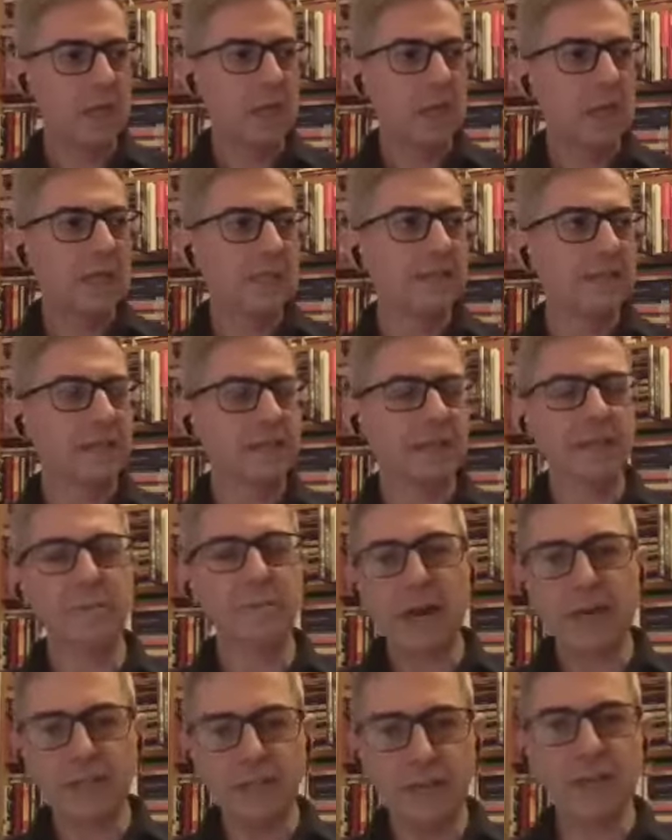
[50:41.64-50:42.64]
So they
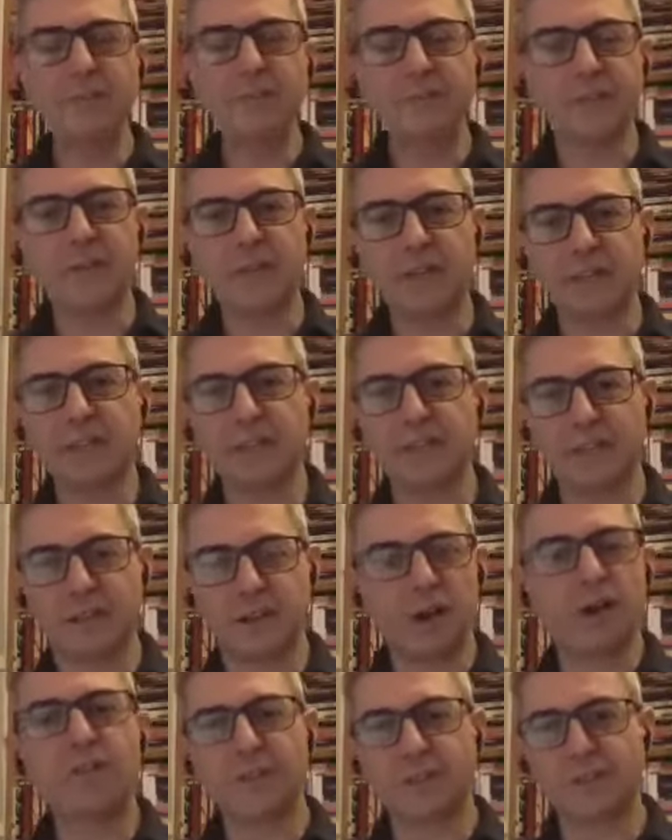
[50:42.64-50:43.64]
might influence the
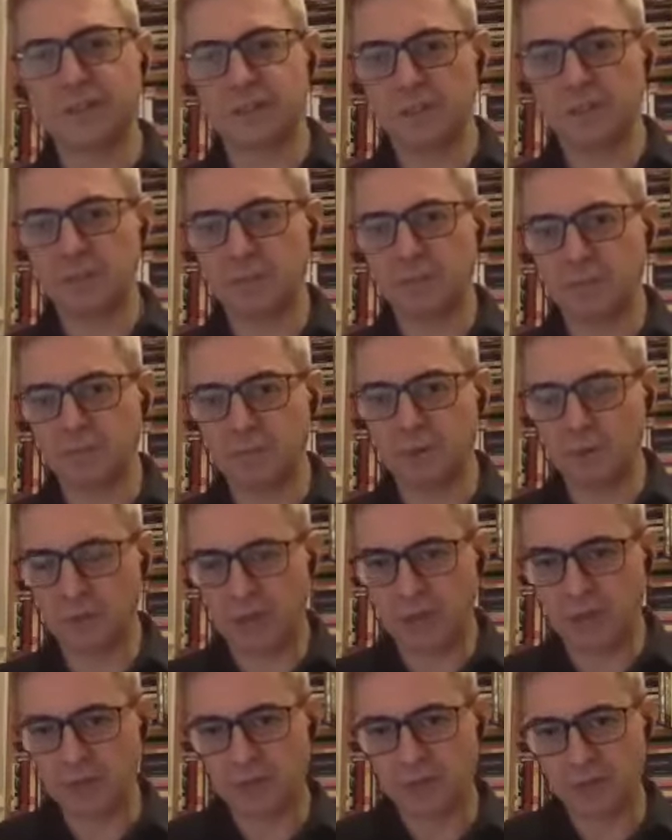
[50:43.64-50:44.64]
coffee table
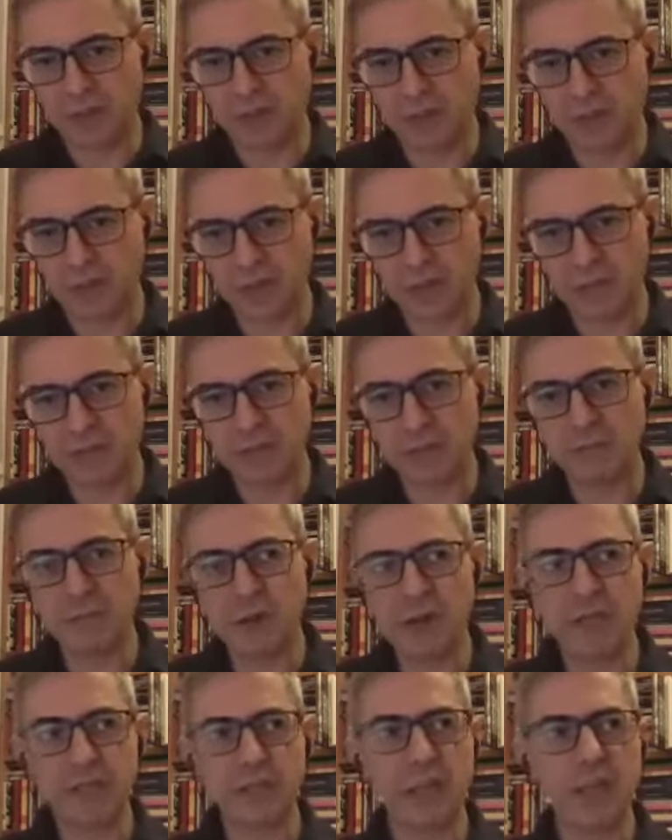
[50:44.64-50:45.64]
book, I think. They
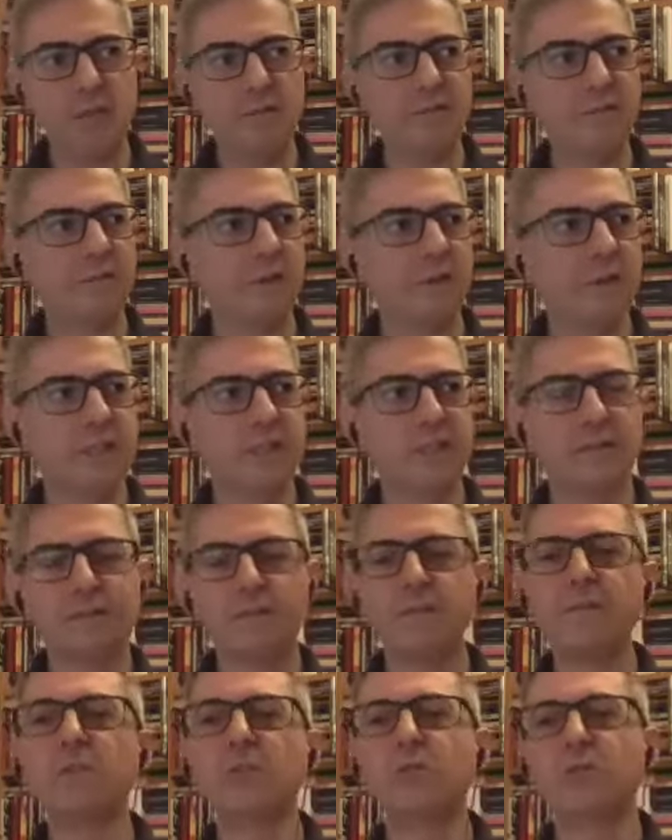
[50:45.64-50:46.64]
might influence a
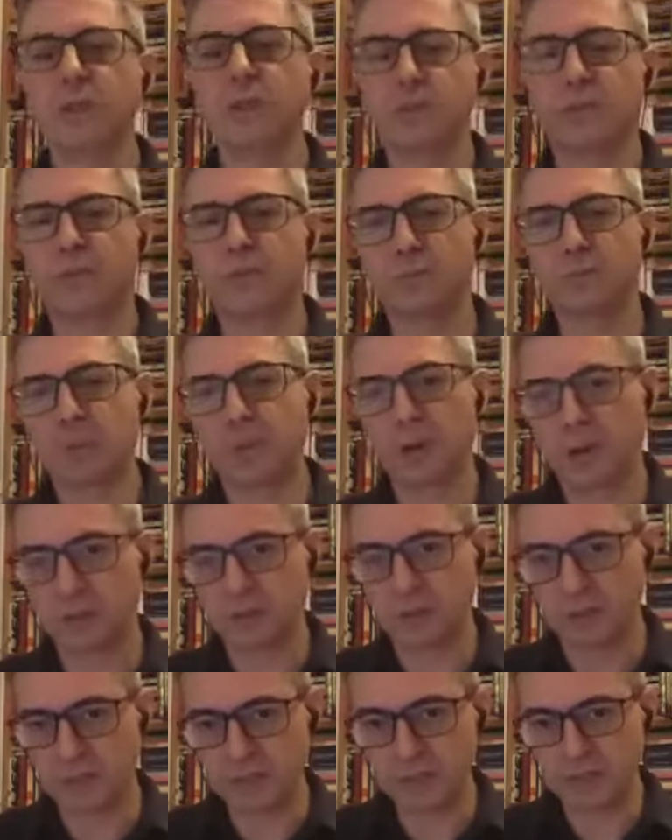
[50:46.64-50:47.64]
few different
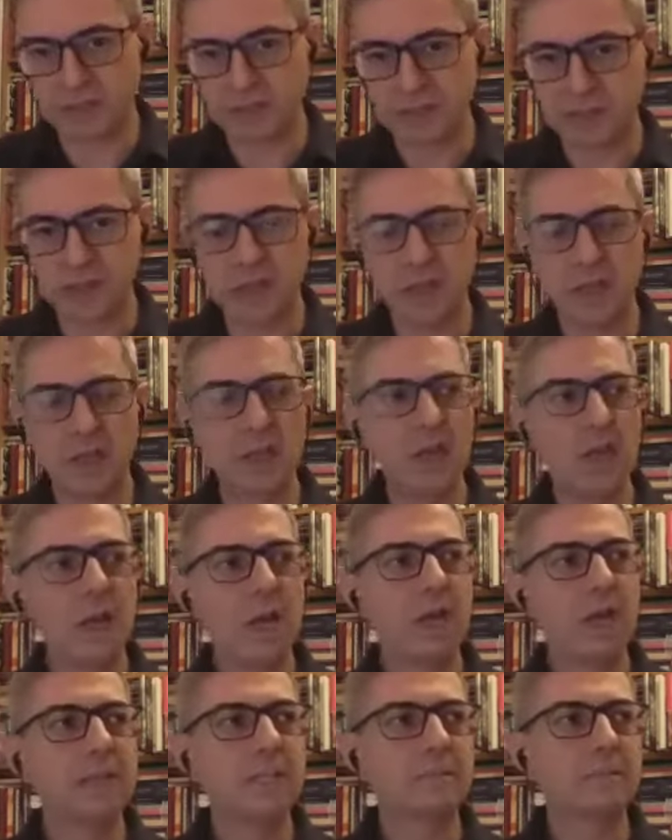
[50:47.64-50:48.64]
products,
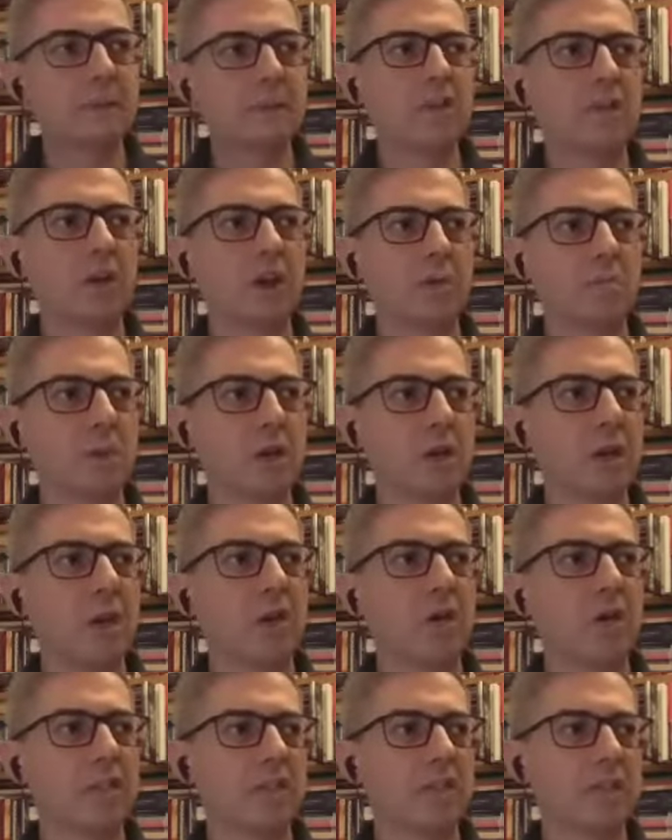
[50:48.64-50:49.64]
especially
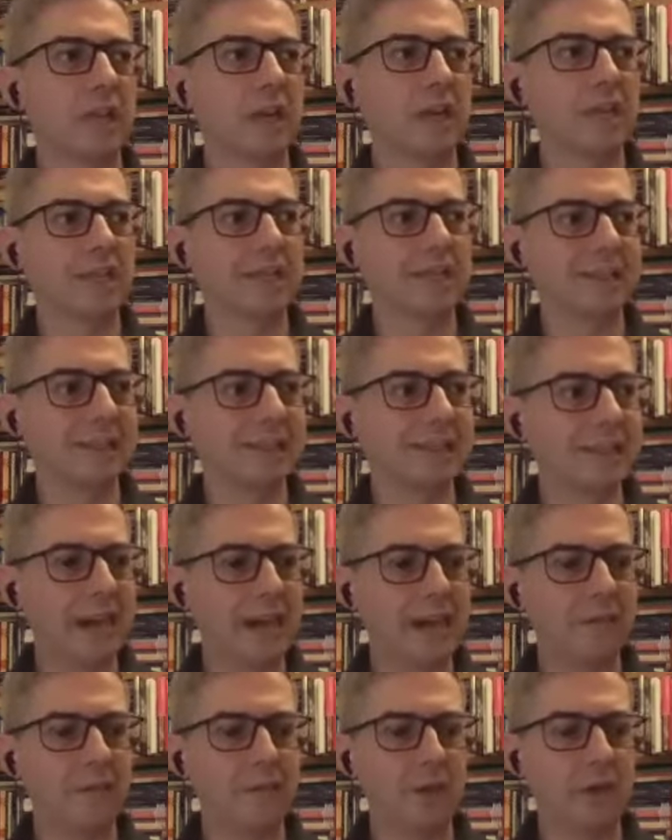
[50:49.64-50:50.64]
because the
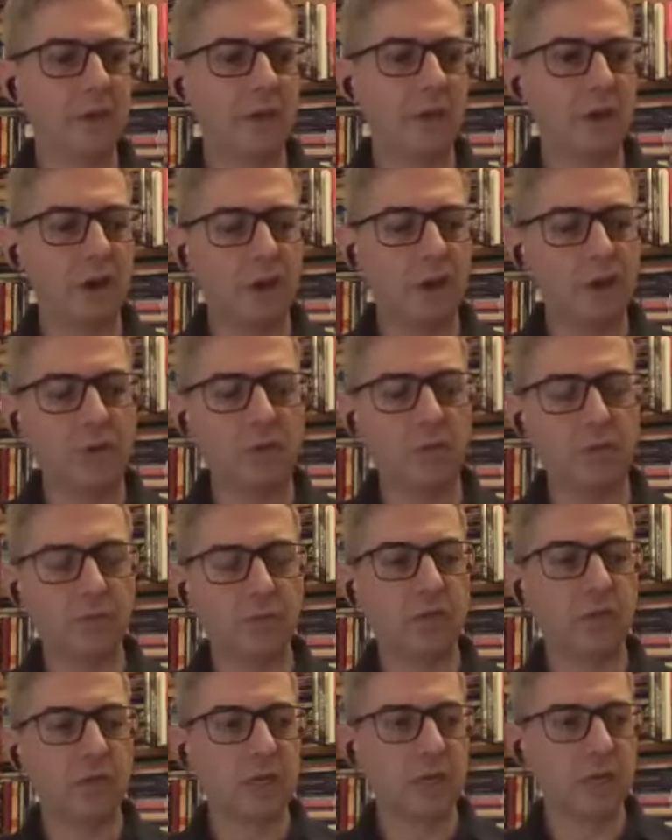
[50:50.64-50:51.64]
level
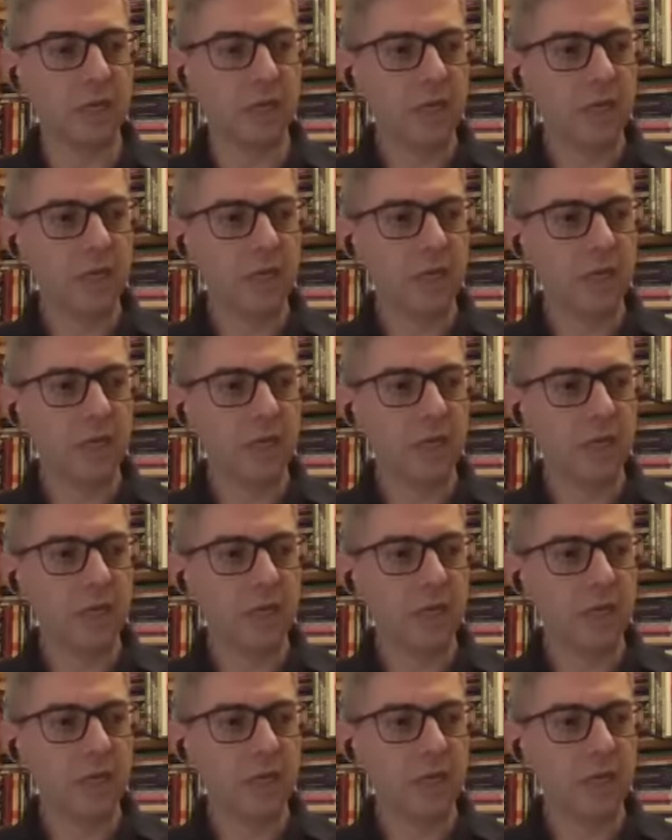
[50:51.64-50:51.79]
of